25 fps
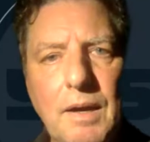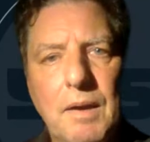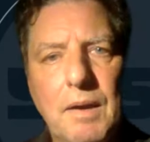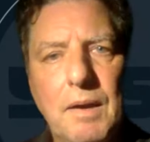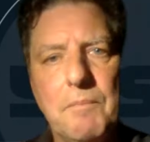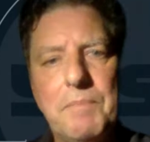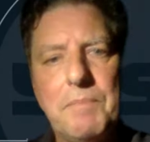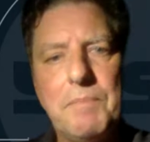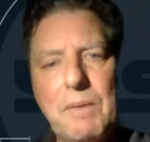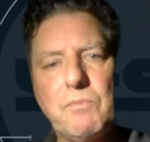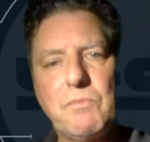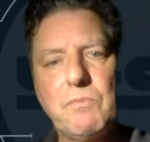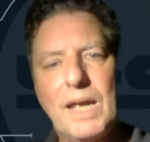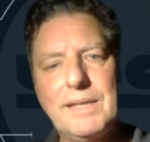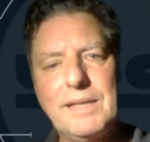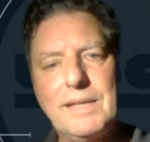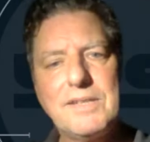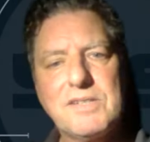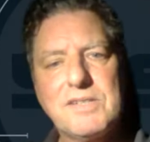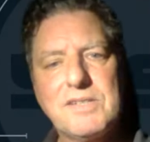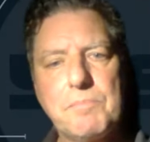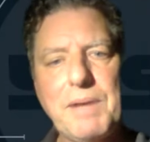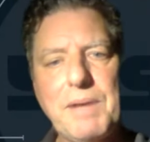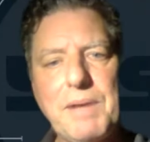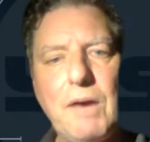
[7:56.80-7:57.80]
But when it's
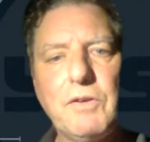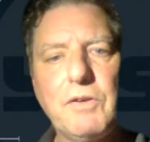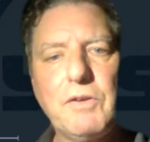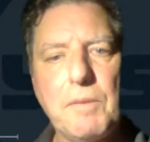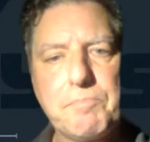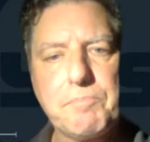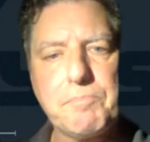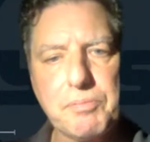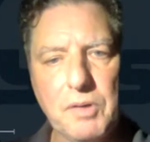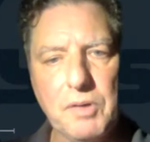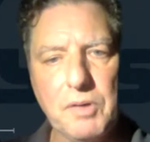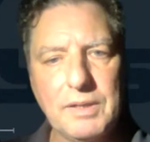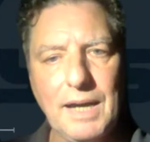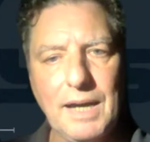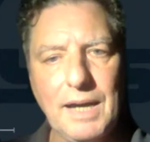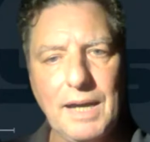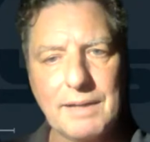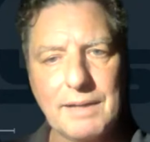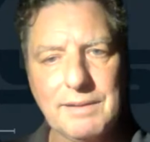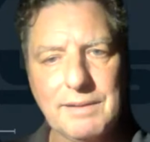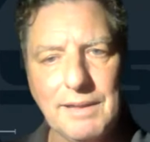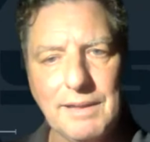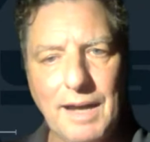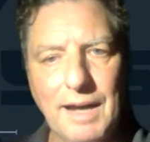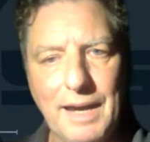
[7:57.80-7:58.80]
about a product
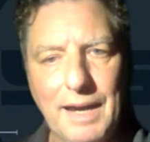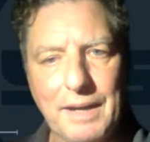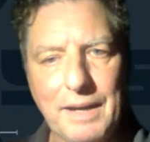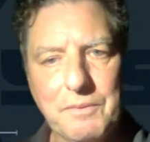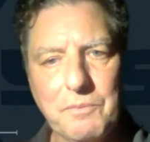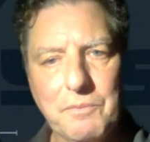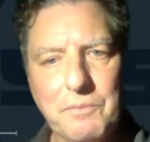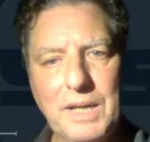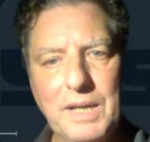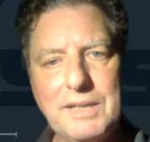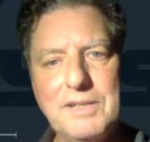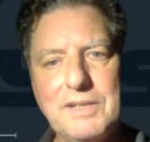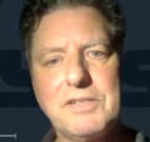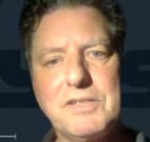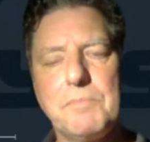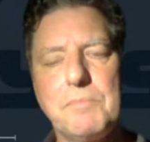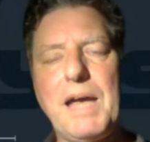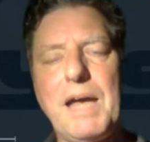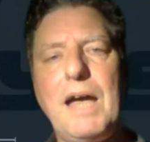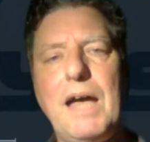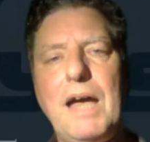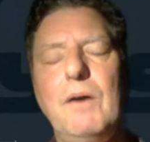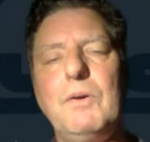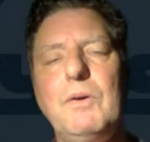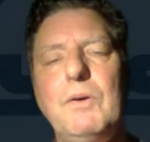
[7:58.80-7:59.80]
line, when it's
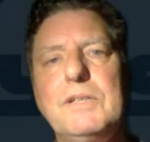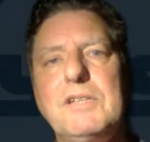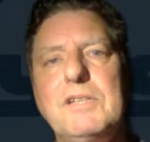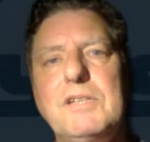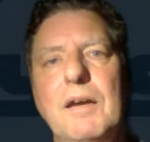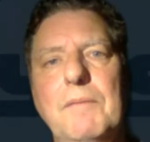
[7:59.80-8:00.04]
about